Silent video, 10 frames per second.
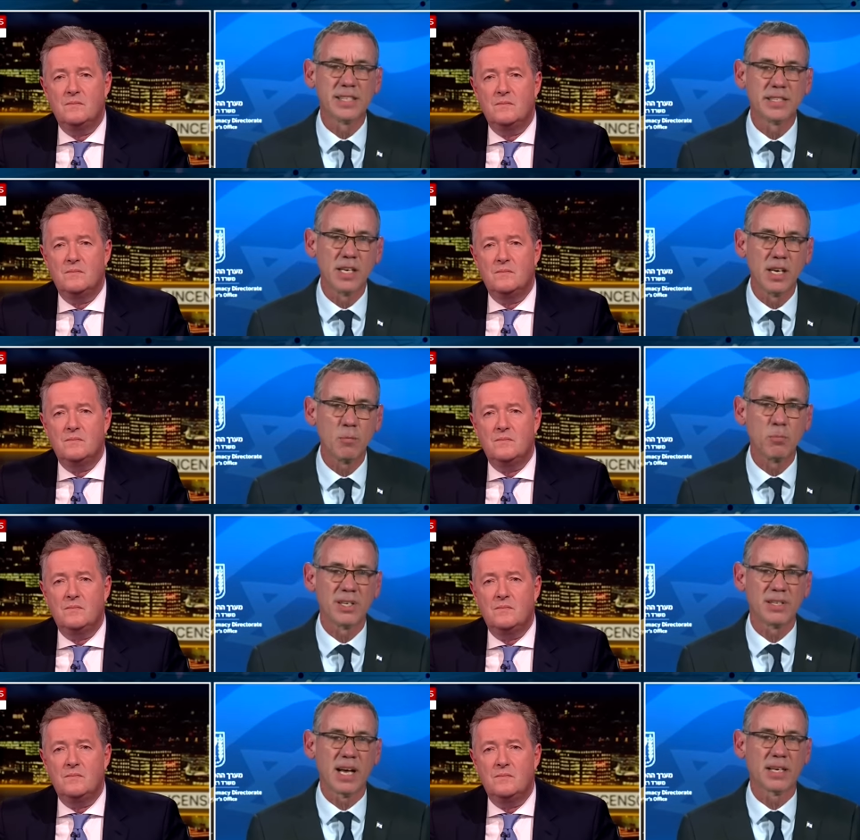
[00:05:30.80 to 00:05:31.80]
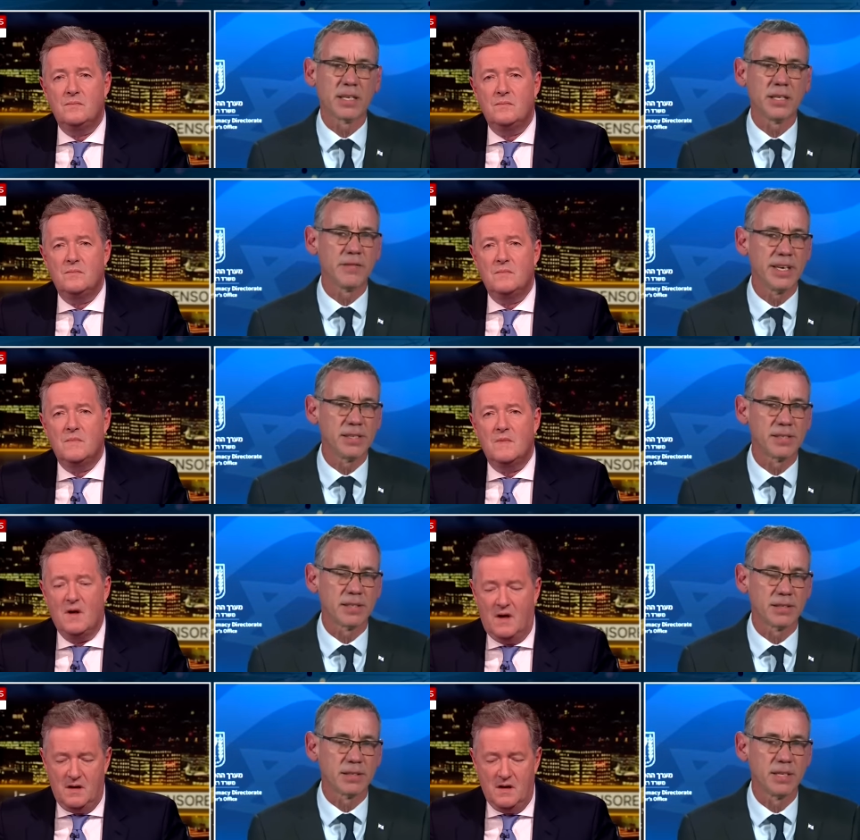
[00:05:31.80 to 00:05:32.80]
Speaker 1: is the deliberate targeting of the
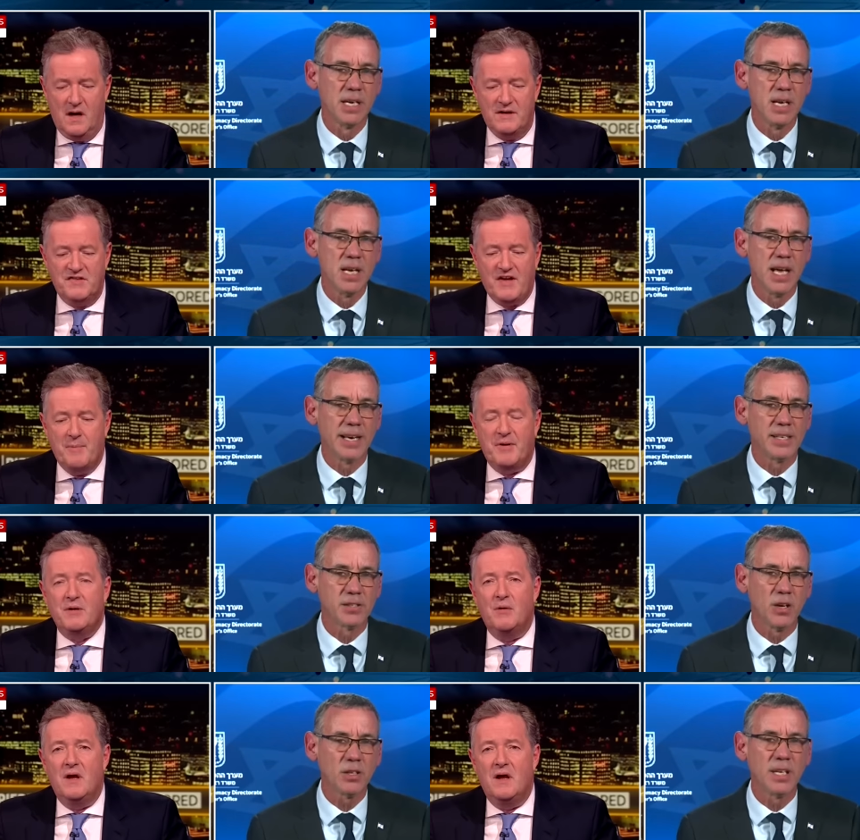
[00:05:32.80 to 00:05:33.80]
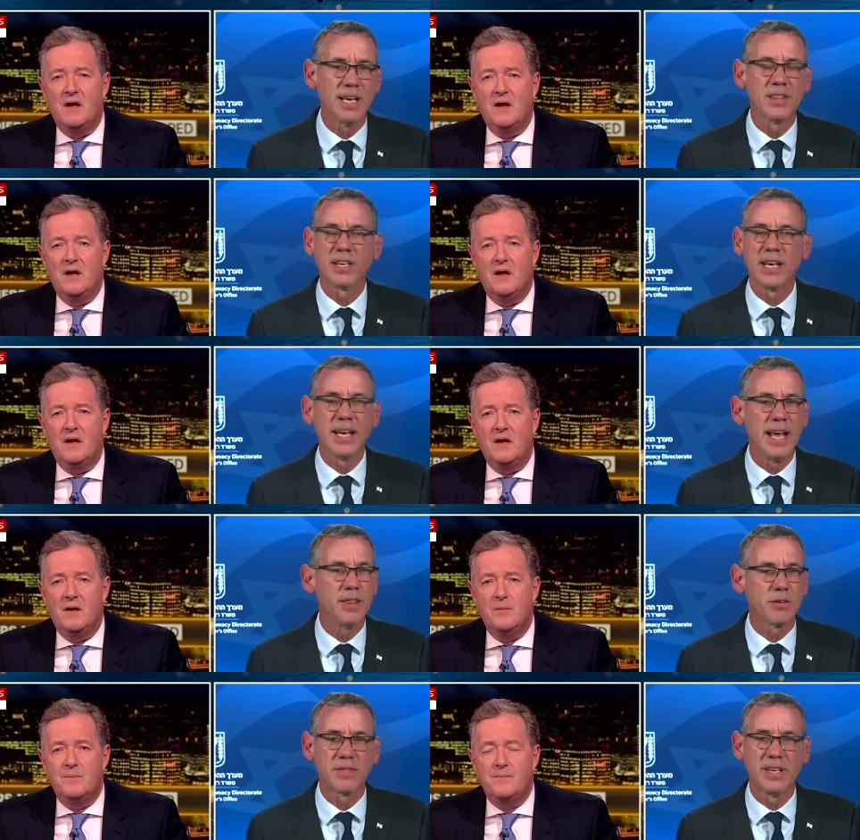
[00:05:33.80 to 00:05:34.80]
incident. I understand, and it's not clear that in
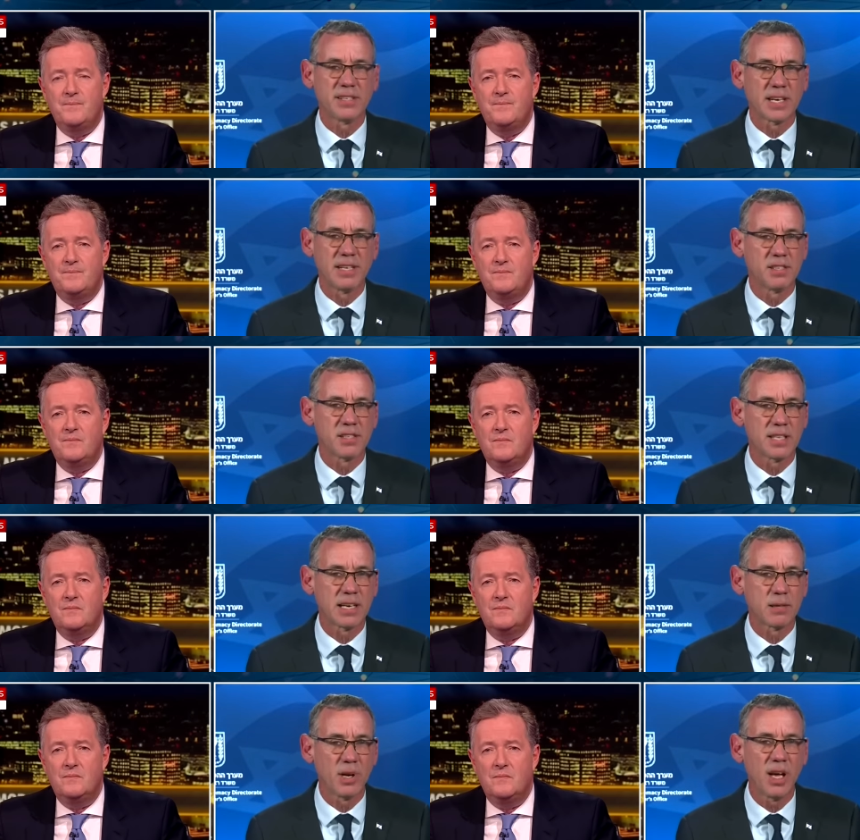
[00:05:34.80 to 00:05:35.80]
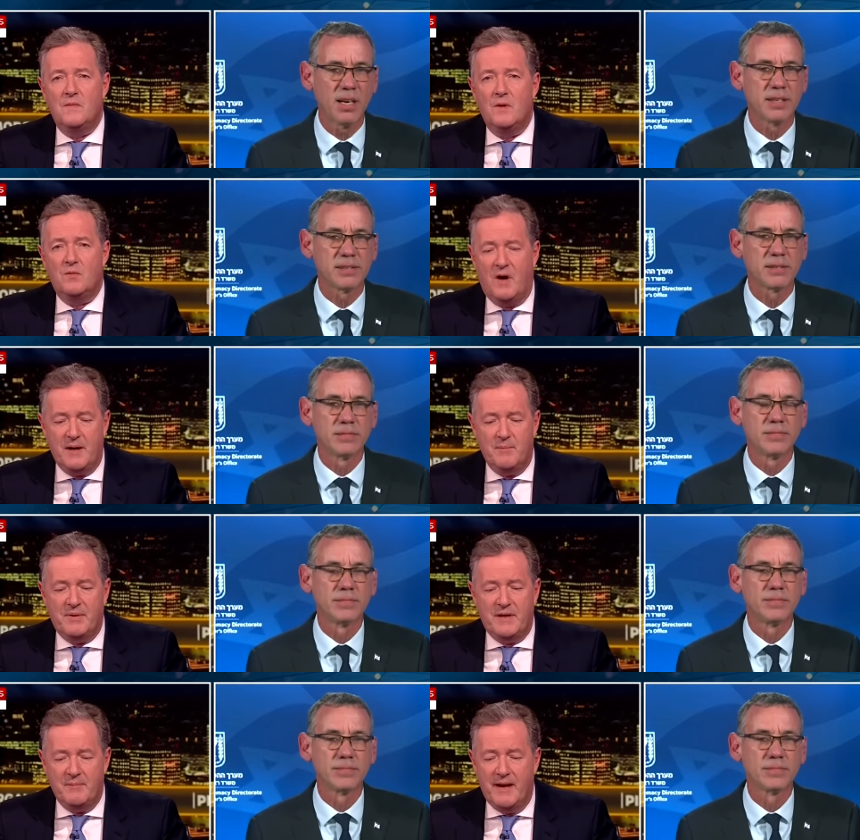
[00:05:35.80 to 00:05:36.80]
either of these cases that applies. Right,
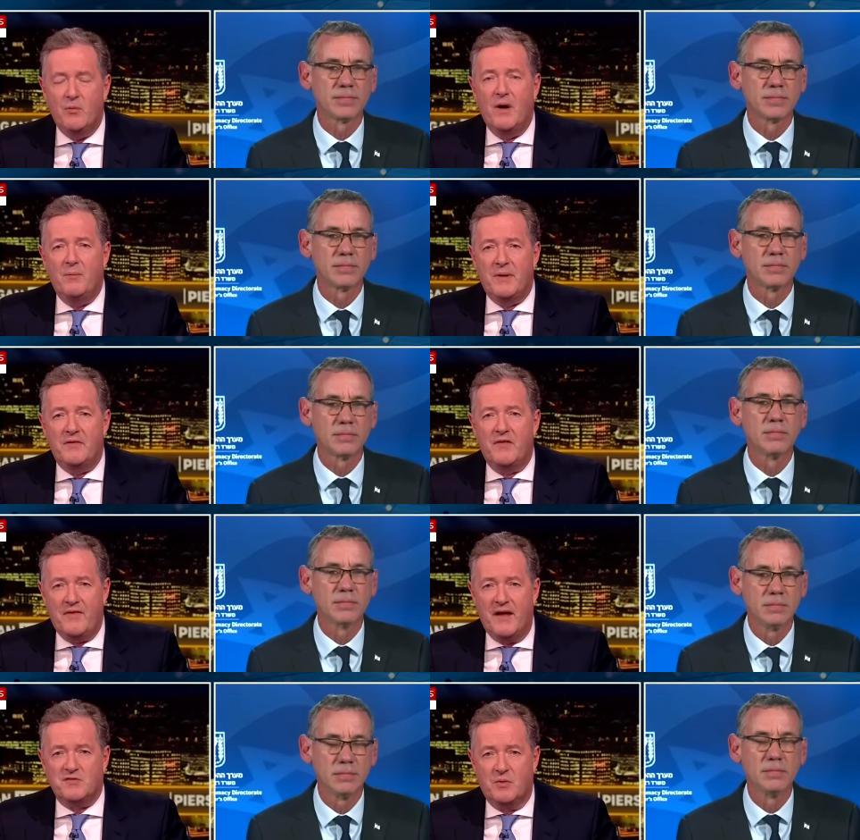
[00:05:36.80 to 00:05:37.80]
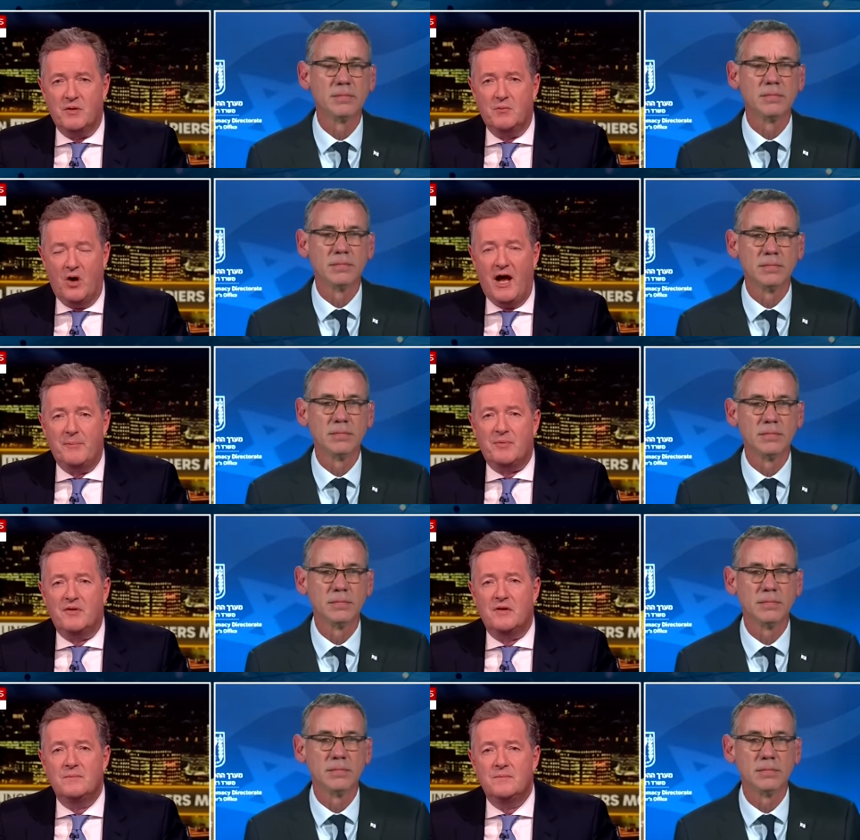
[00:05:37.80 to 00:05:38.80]
Speaker 2: but it may well be that that's what what
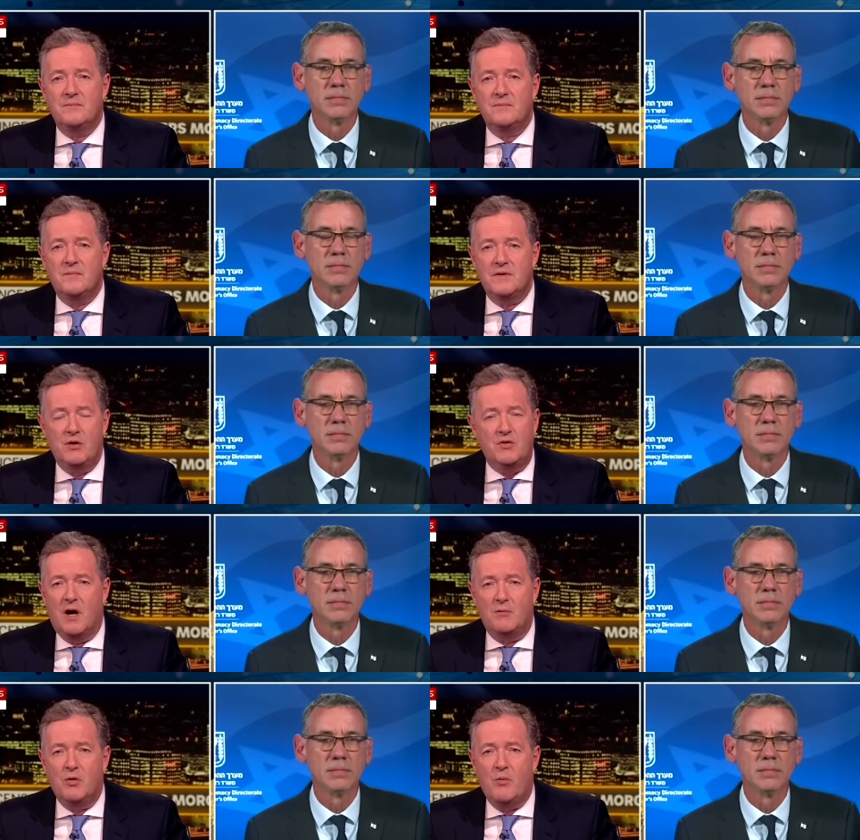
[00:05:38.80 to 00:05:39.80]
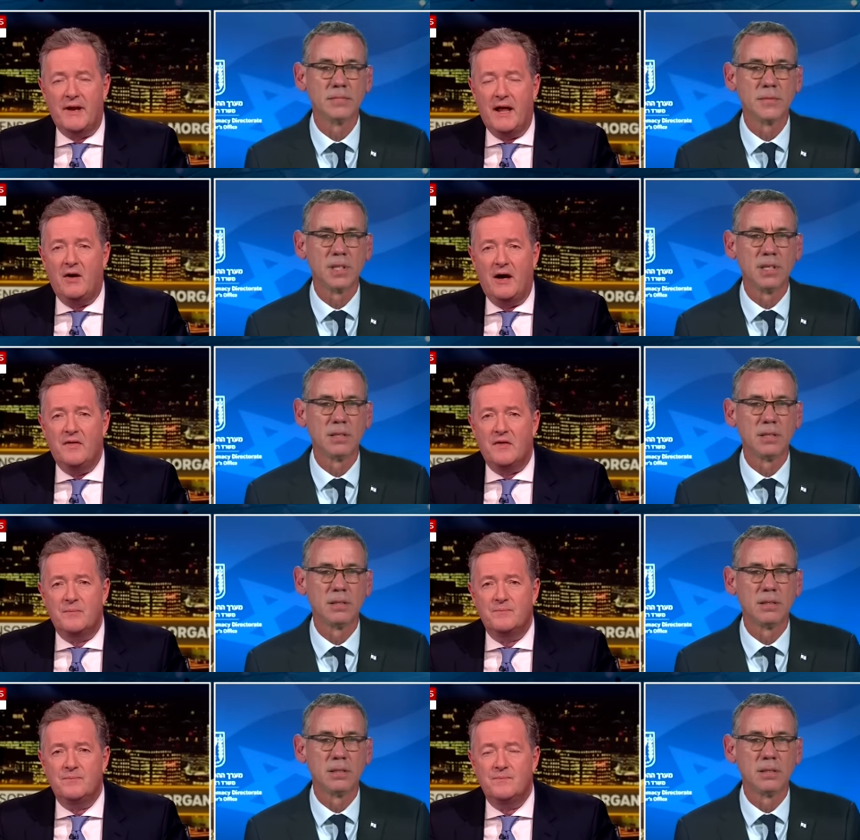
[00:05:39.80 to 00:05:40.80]
happened. You can't rule that out either.
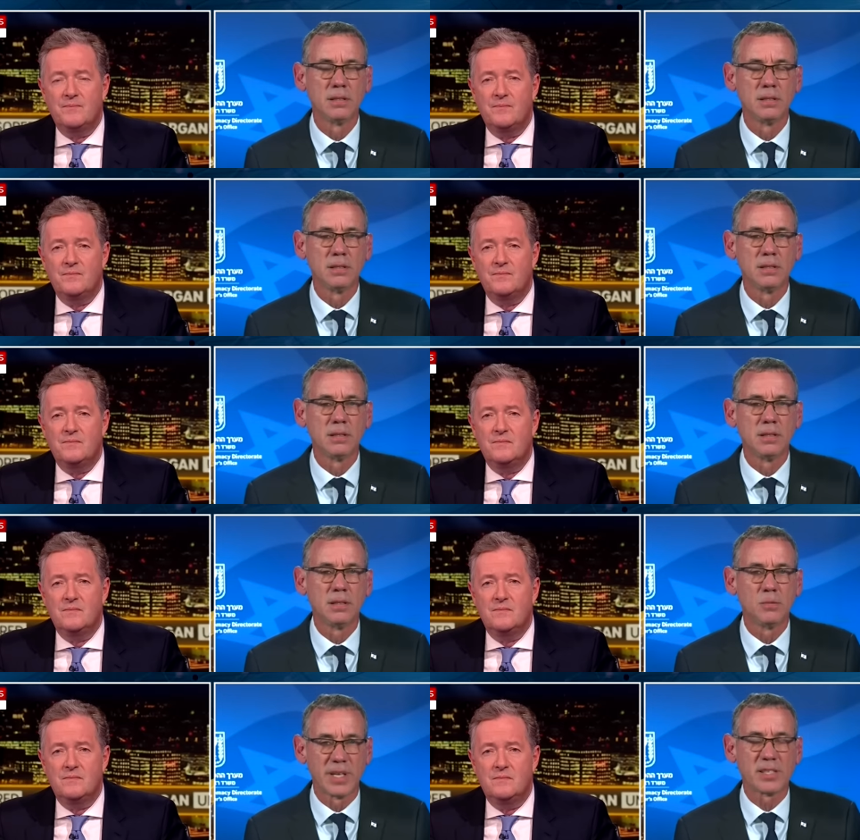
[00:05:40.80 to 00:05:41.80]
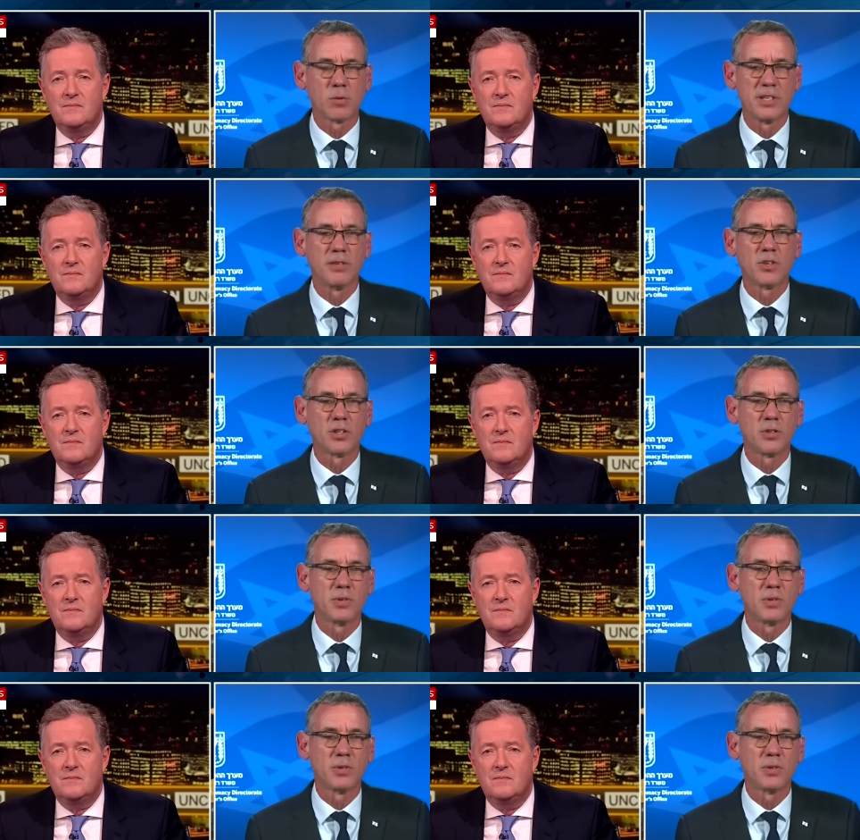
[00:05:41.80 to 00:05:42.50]
Speaker 1: Well, that's why you've got